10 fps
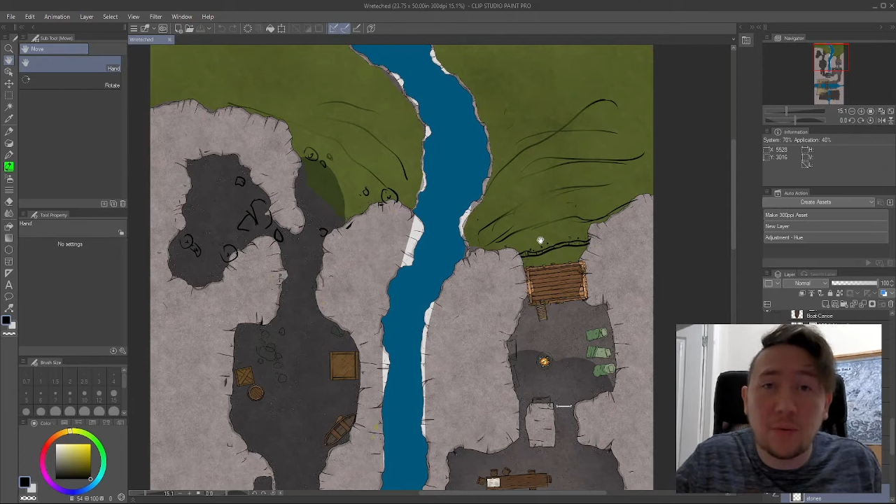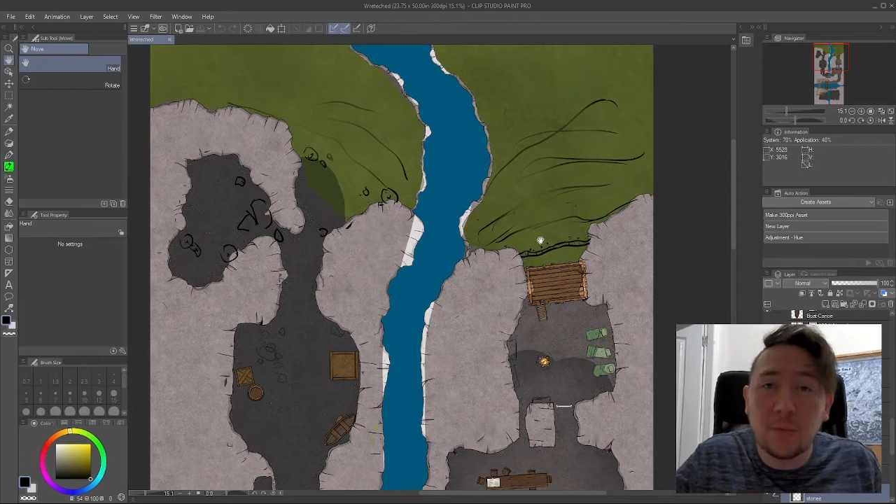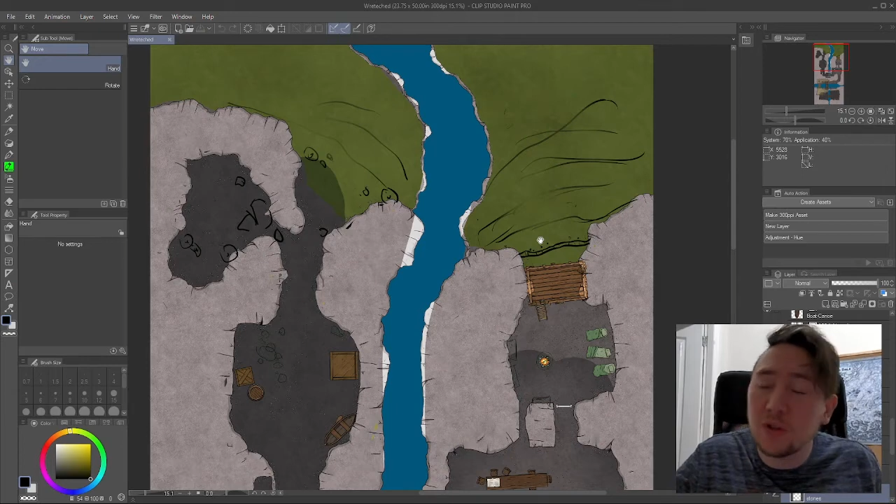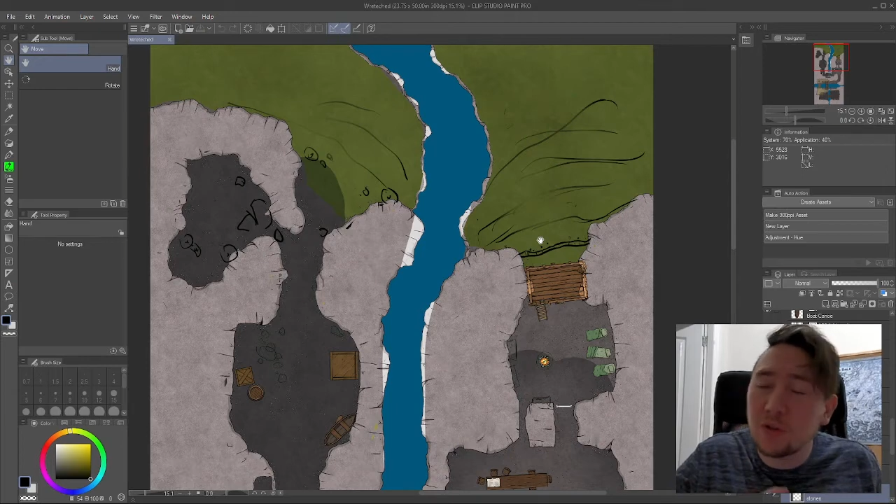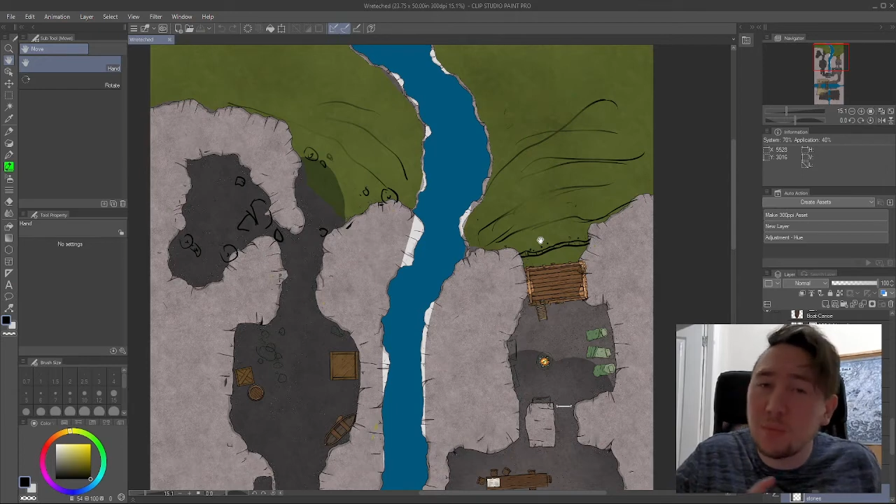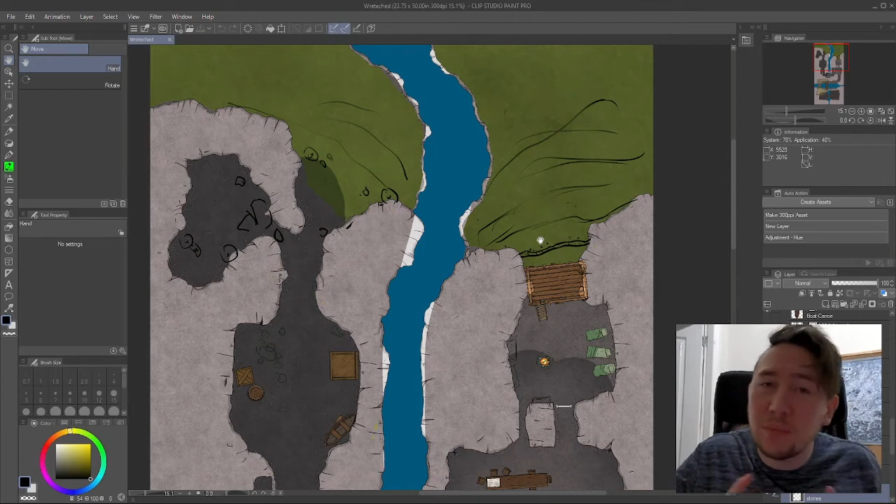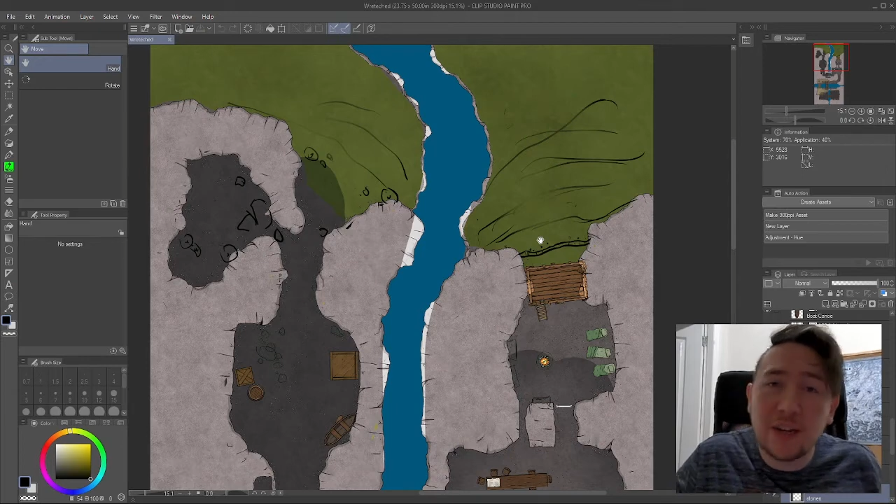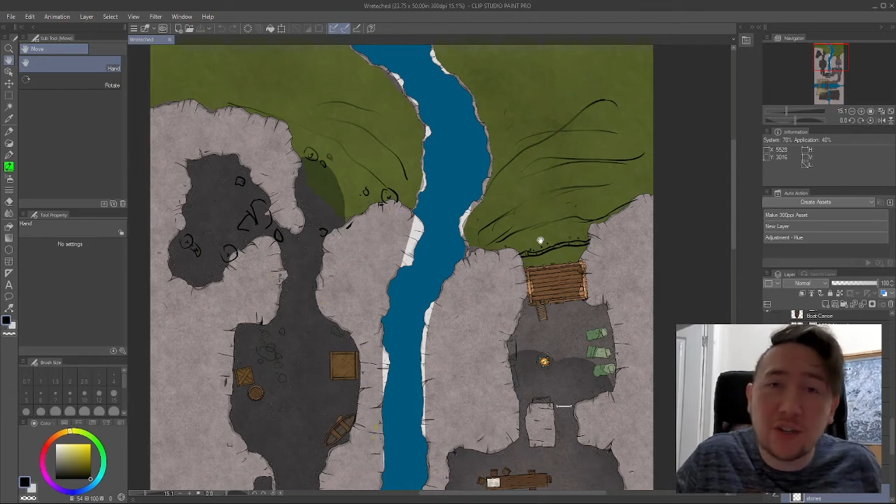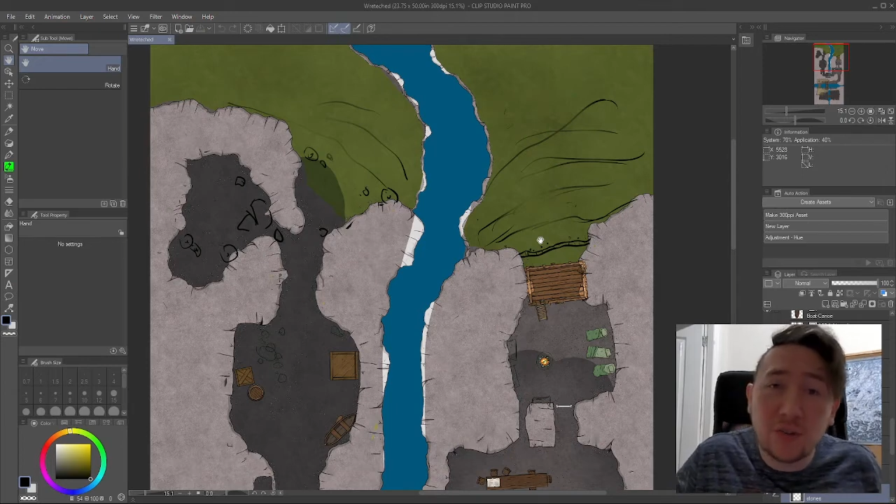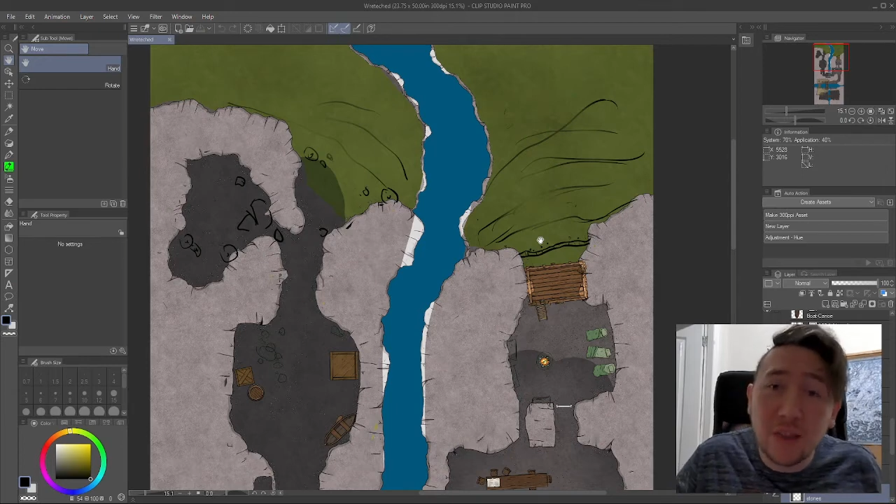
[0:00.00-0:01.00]
We've got some
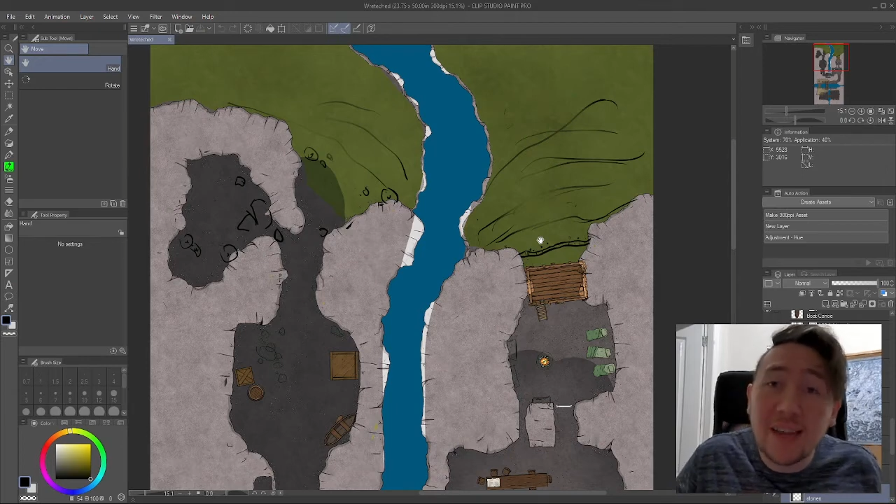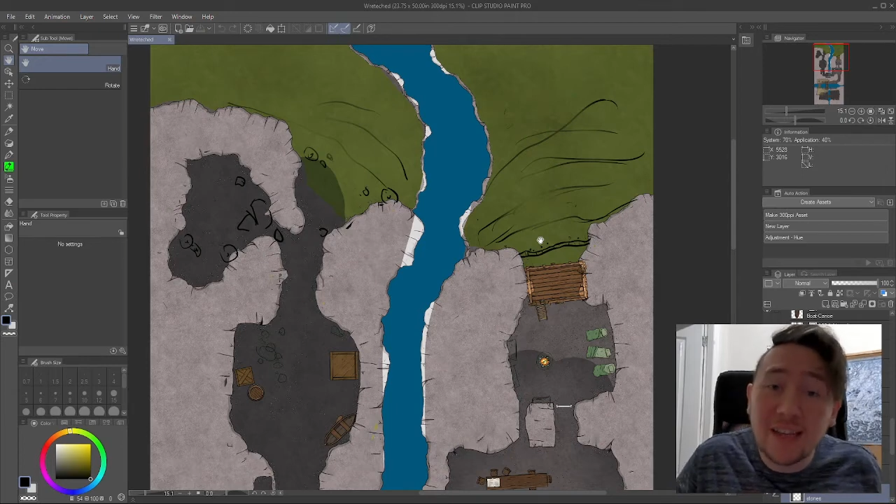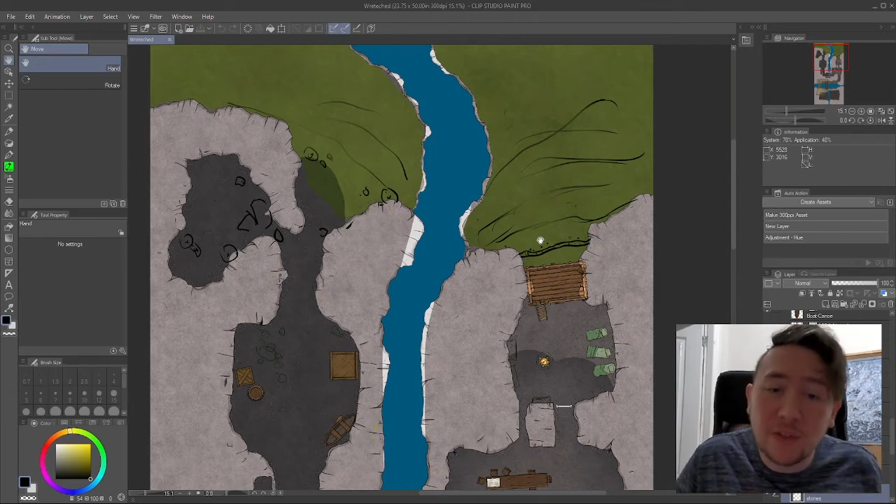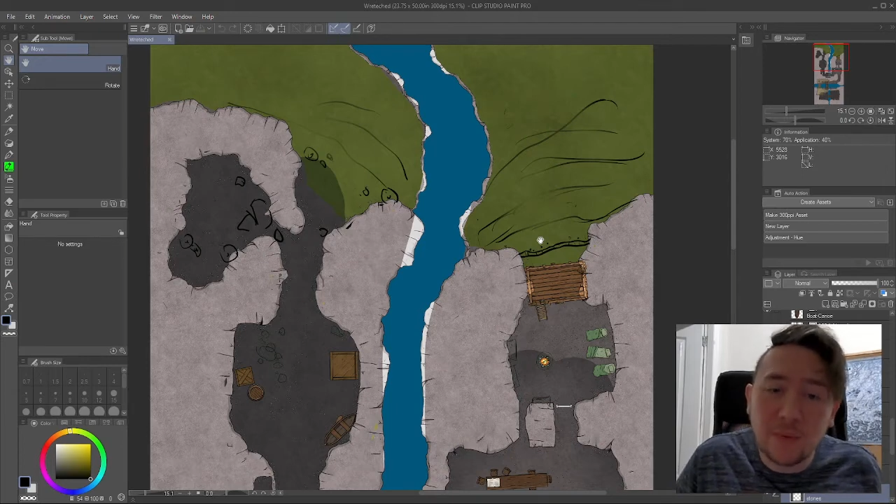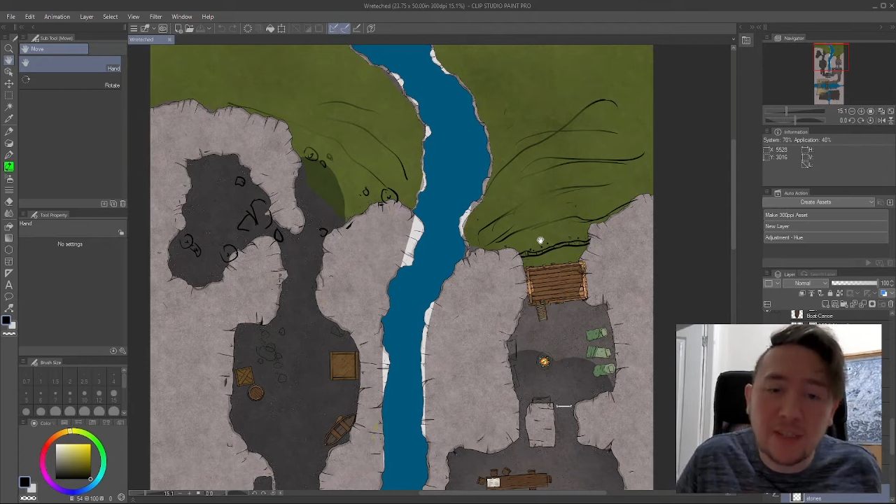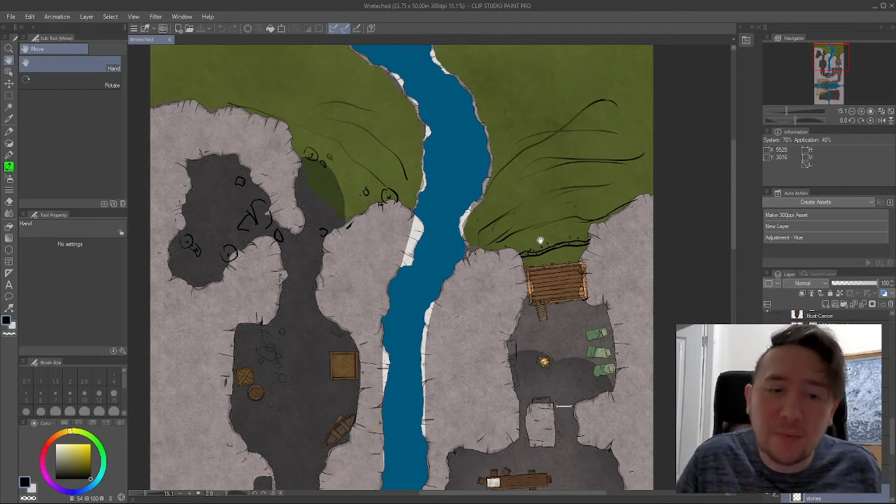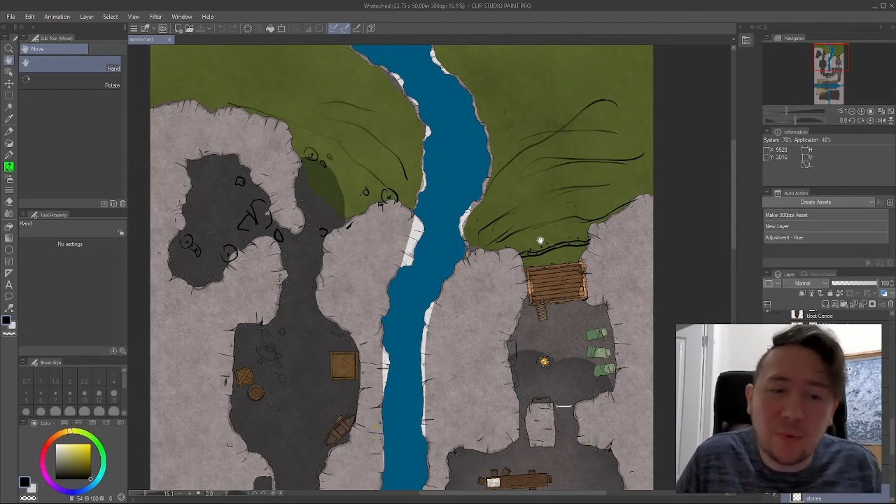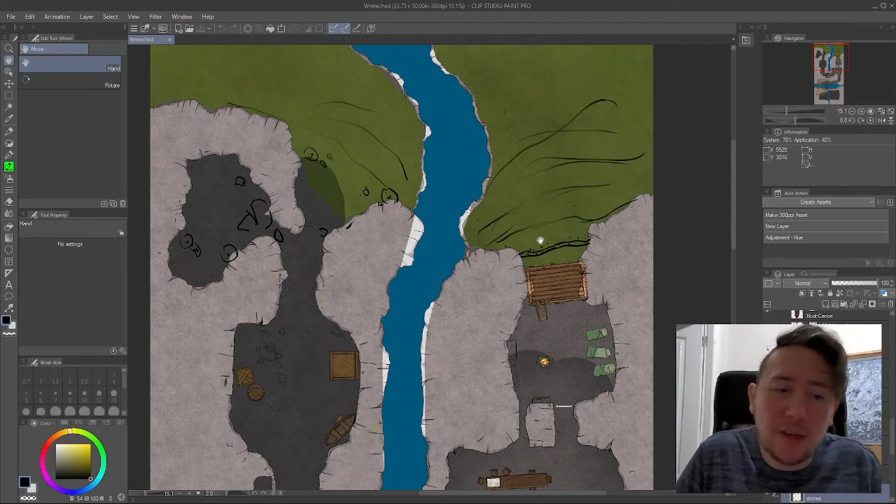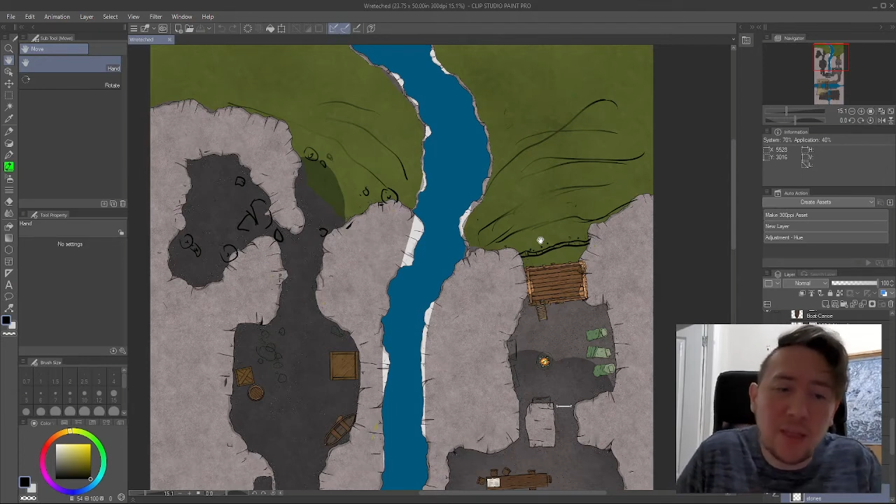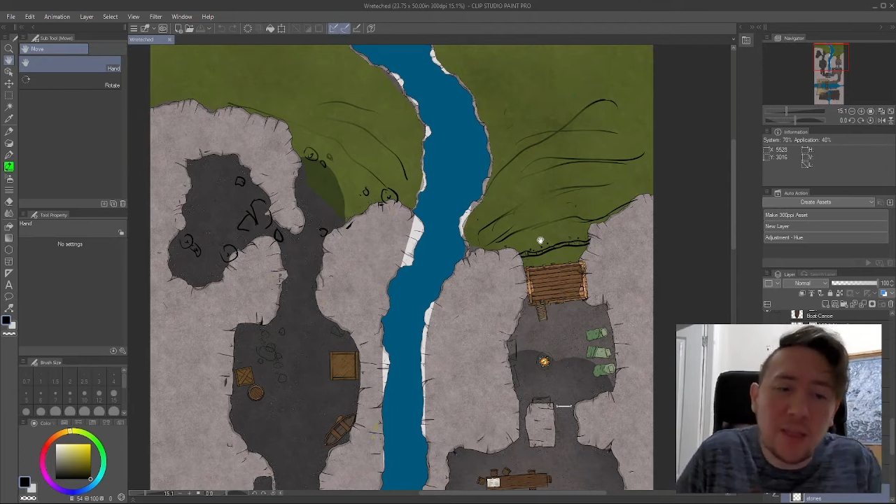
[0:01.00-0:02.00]
extra links we need to
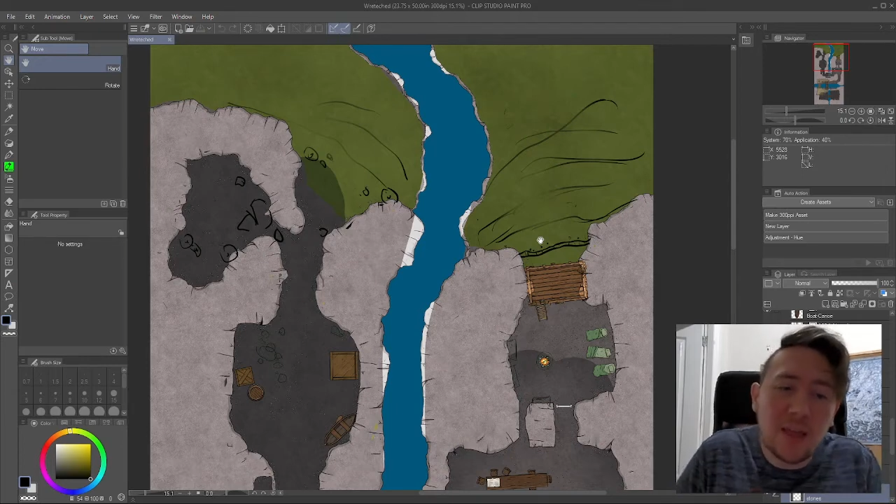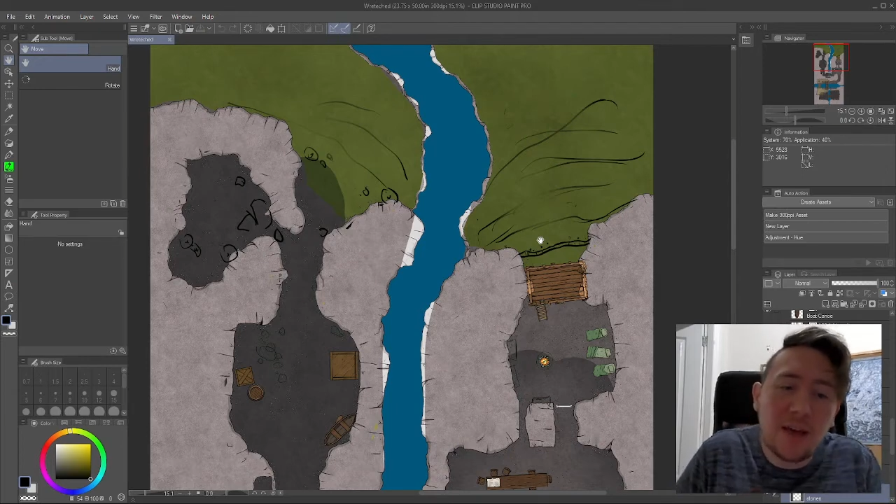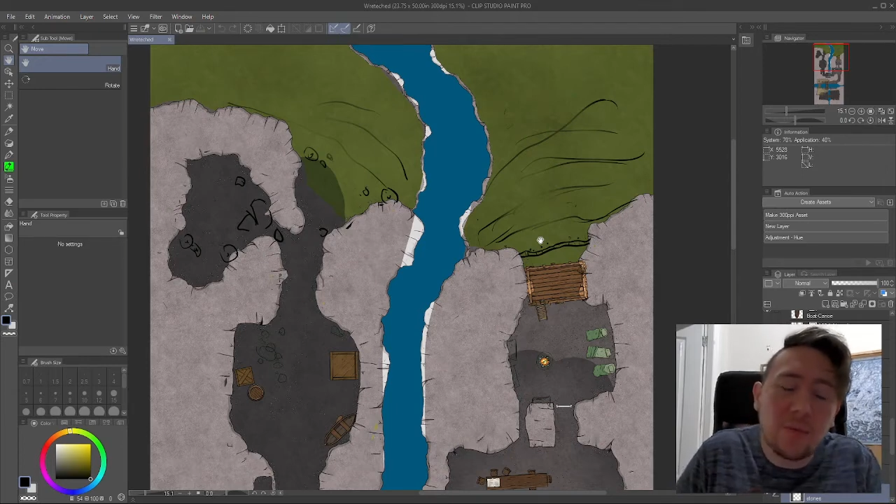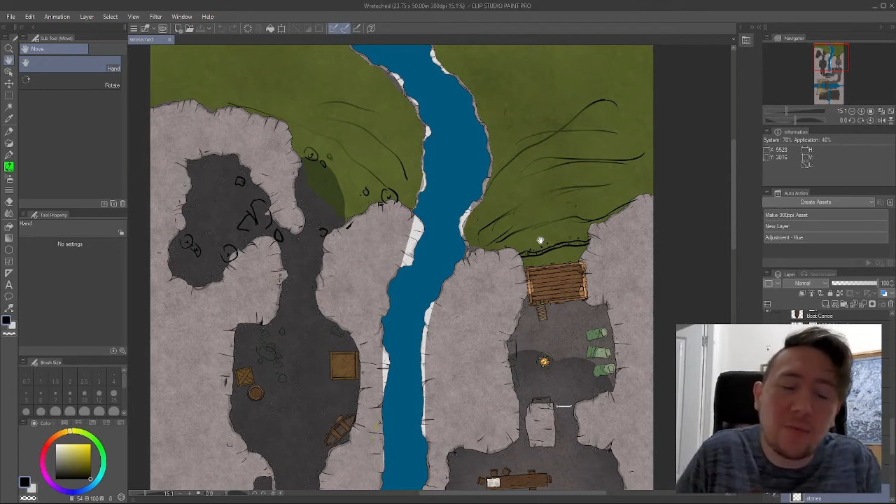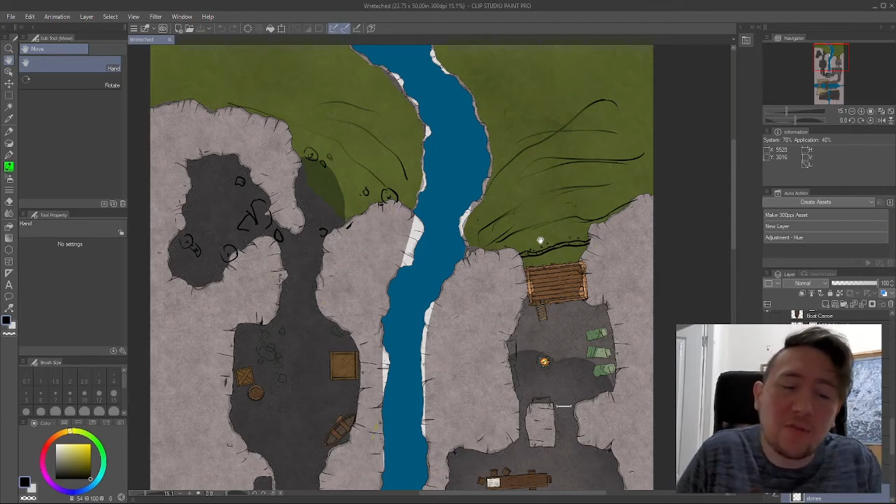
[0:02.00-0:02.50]
put in there.